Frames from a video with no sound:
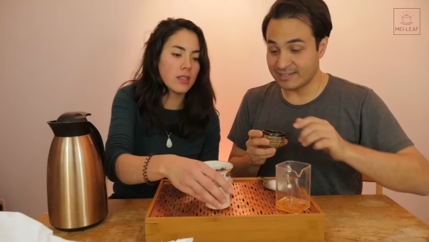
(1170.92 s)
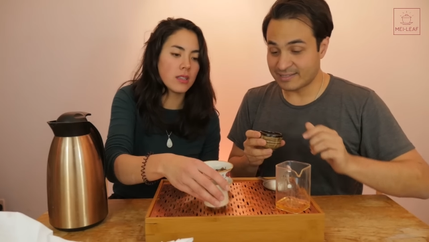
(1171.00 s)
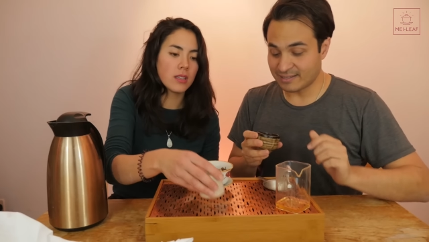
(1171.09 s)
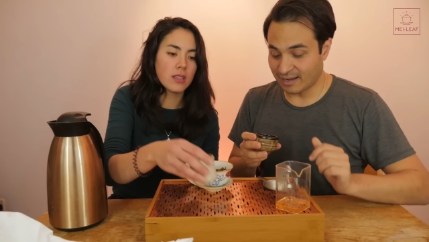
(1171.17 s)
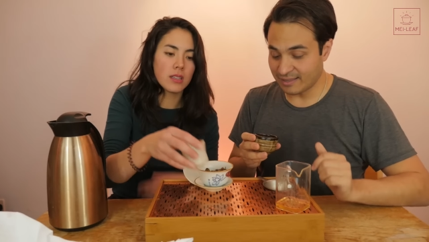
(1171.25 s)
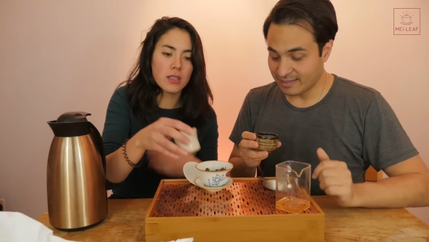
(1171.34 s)

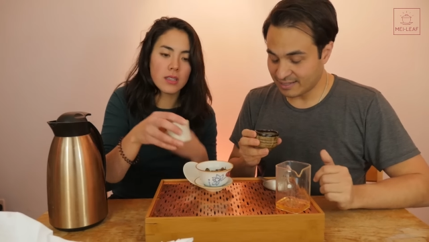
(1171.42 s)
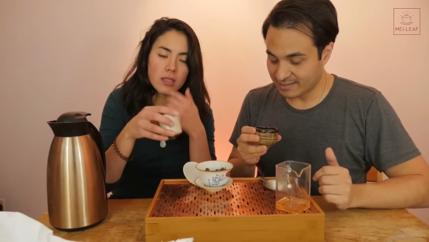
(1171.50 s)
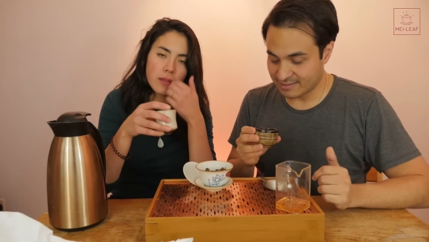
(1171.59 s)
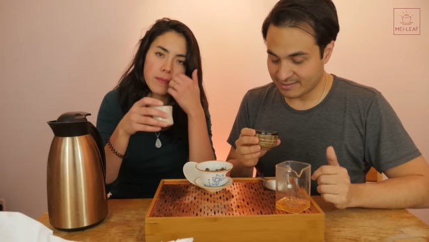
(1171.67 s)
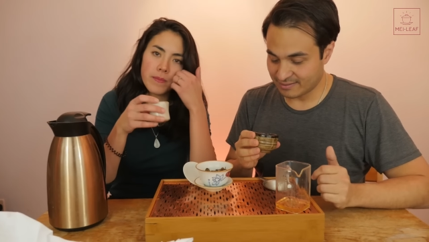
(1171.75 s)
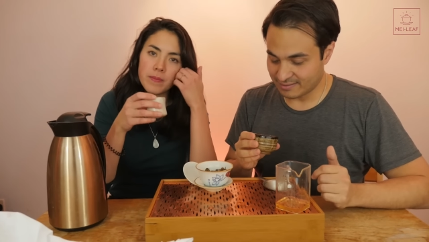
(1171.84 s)
Speaker 1: it's. I think
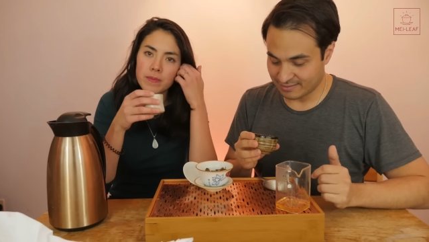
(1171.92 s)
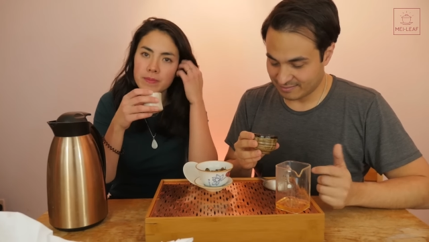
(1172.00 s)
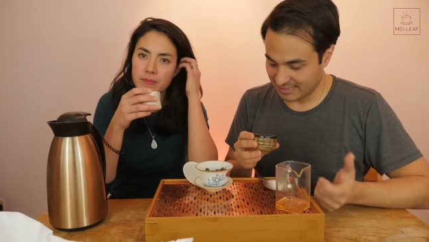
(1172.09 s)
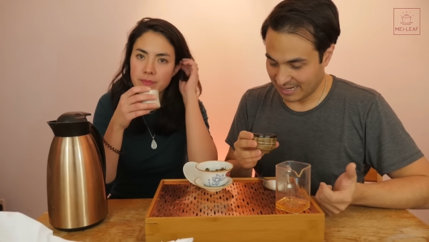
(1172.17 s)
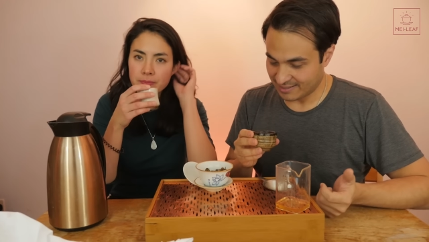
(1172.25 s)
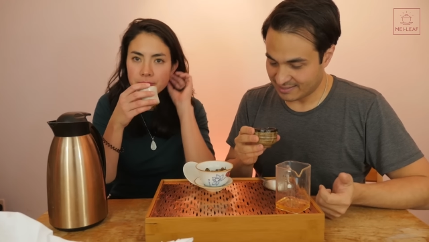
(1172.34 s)
it's.
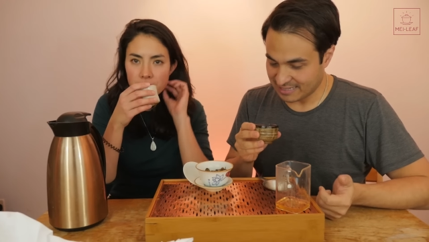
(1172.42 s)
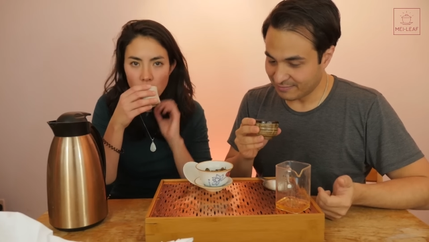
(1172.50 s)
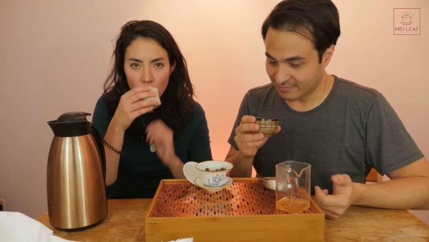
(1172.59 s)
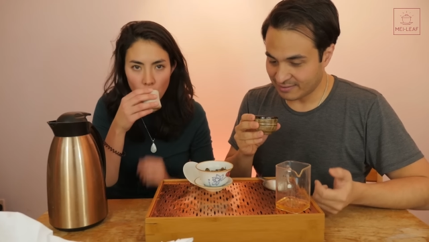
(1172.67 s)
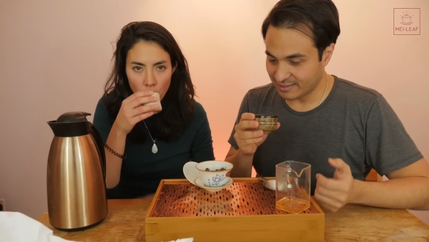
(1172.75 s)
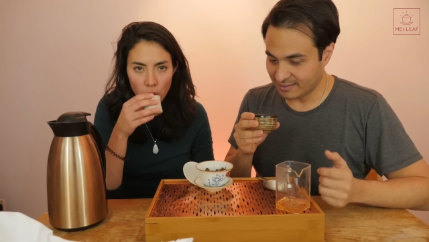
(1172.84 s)
Yeah, it's
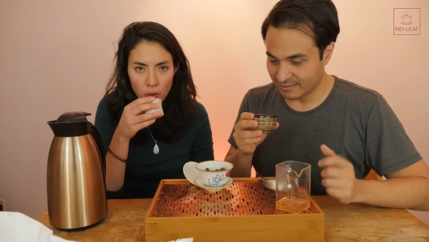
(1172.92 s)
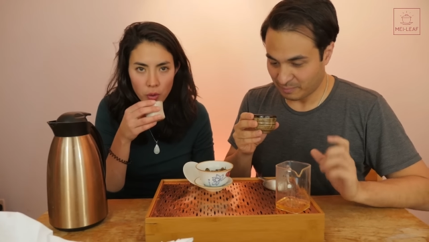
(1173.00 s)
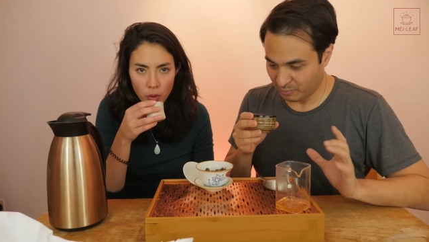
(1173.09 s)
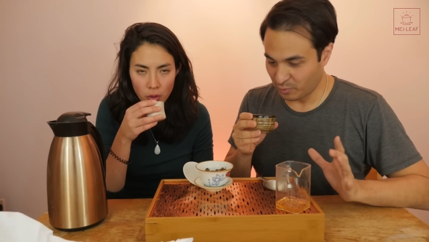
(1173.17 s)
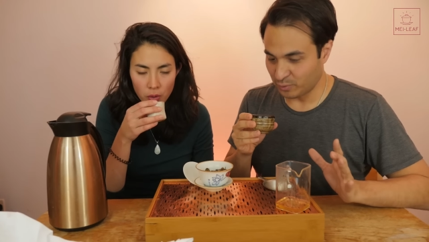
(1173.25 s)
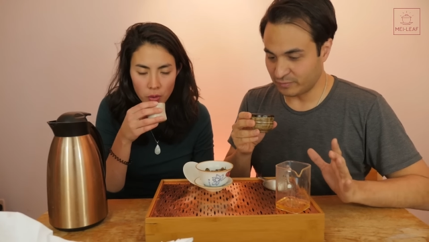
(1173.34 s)
definitely
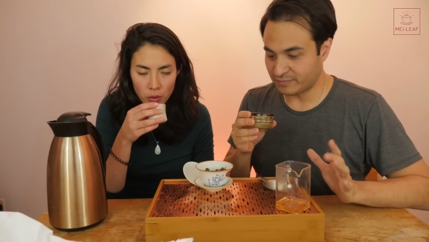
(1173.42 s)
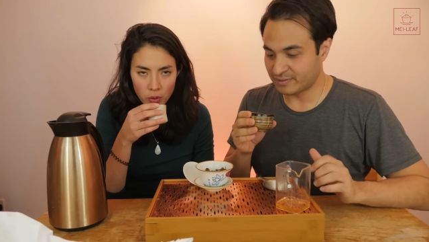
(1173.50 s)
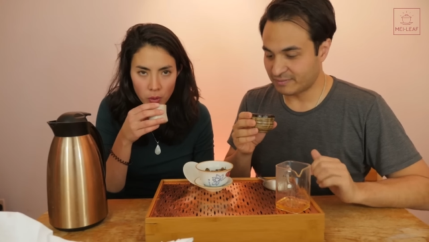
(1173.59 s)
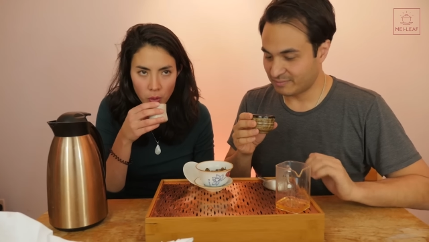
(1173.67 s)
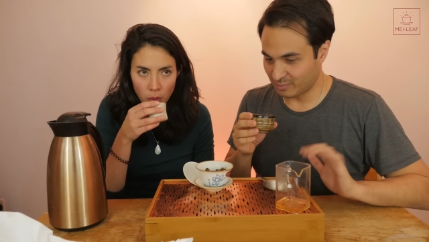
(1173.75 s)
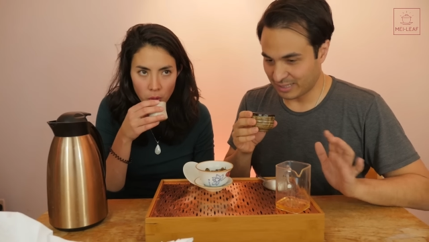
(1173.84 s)
approved
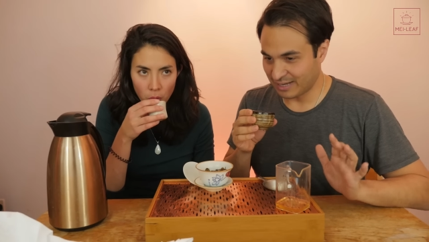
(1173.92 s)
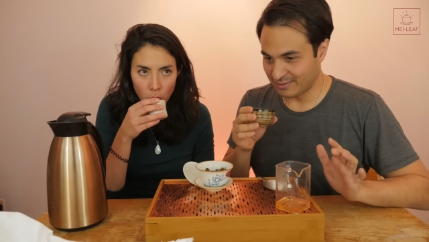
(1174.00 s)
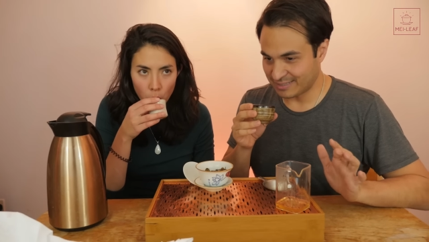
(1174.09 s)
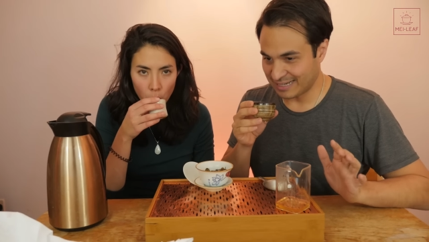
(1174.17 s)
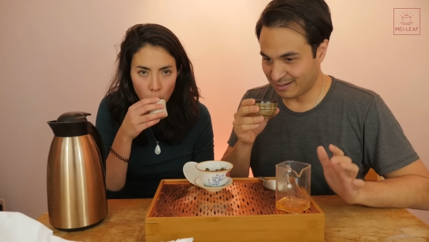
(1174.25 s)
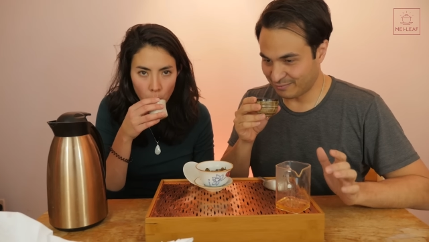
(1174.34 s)
without a
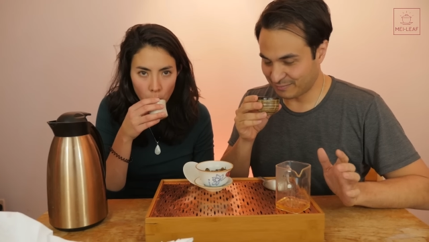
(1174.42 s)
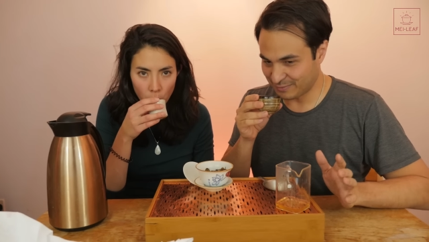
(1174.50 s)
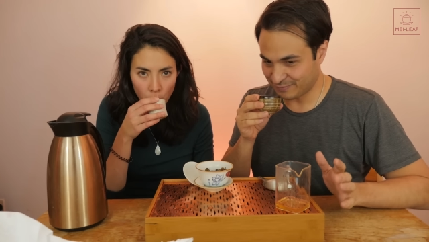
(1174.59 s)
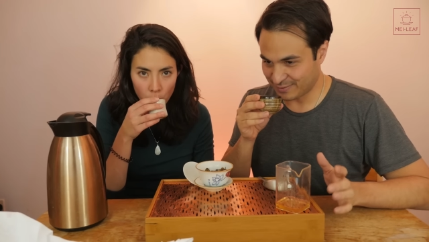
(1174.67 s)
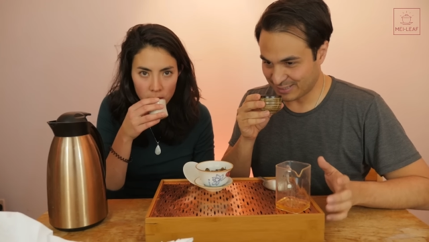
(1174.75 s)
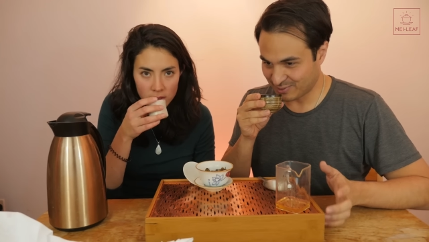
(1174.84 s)
doubt from the
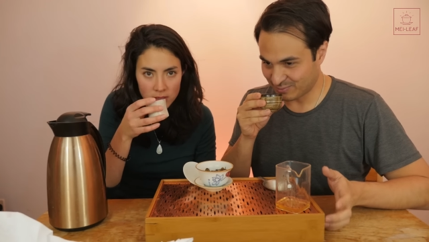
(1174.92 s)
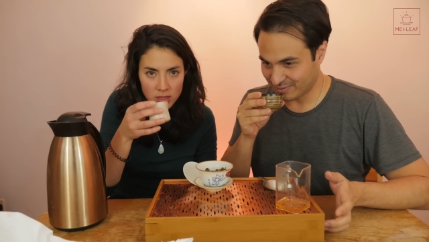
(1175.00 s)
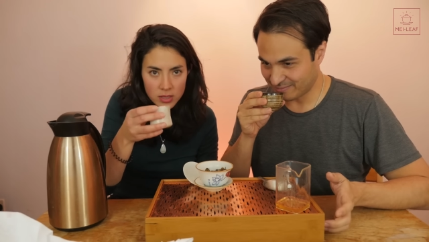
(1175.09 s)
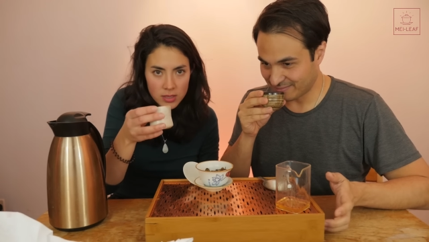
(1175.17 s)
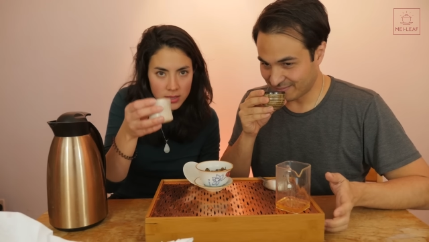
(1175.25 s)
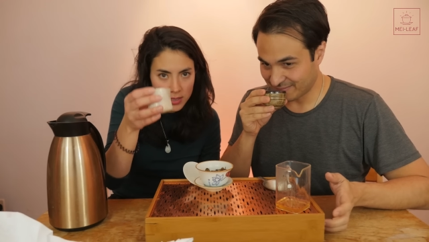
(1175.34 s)
first
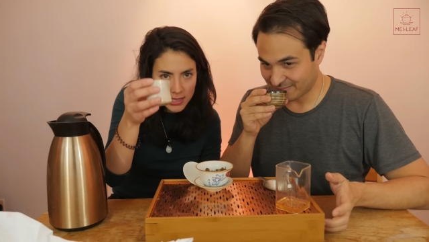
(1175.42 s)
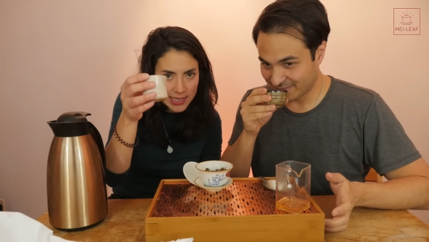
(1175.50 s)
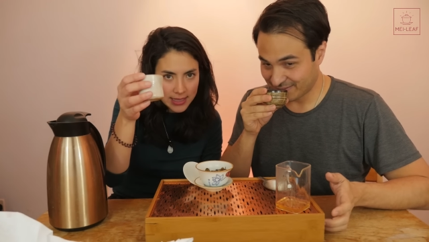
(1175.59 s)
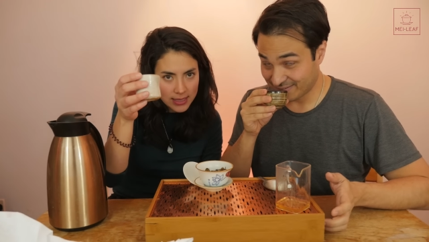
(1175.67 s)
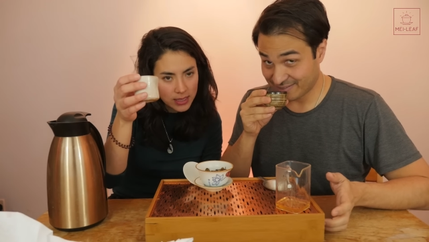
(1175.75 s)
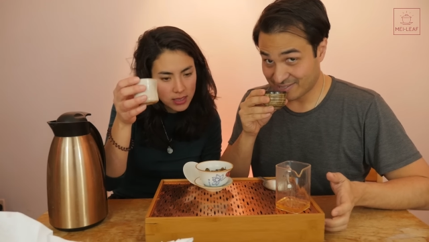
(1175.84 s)
one.
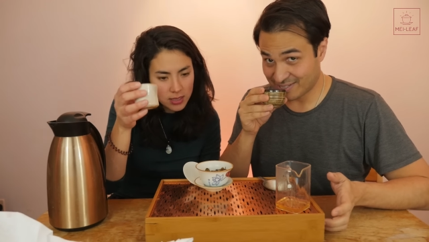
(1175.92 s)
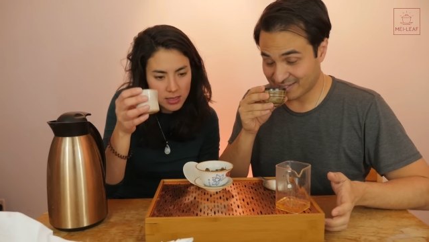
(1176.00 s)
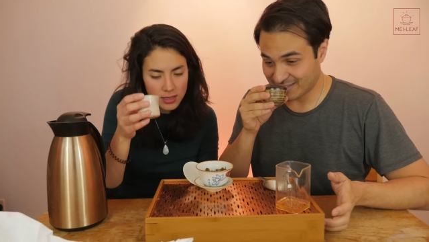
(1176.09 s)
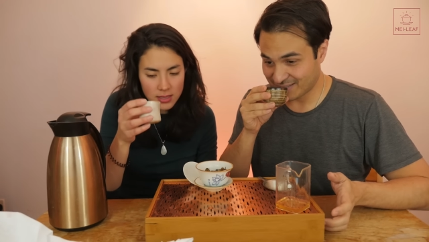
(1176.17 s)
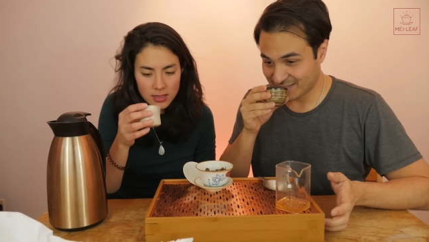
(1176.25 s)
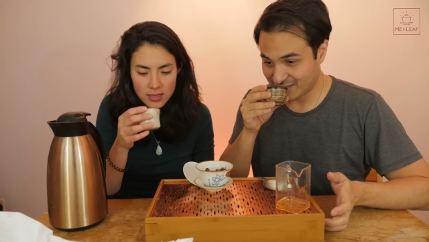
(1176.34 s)
Cheesy.
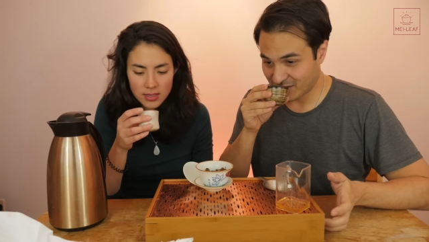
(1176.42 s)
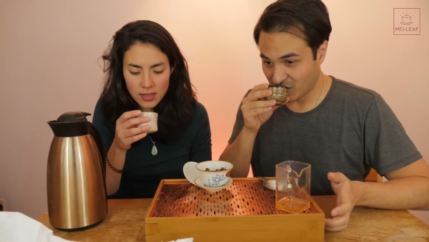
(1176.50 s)
Cheers.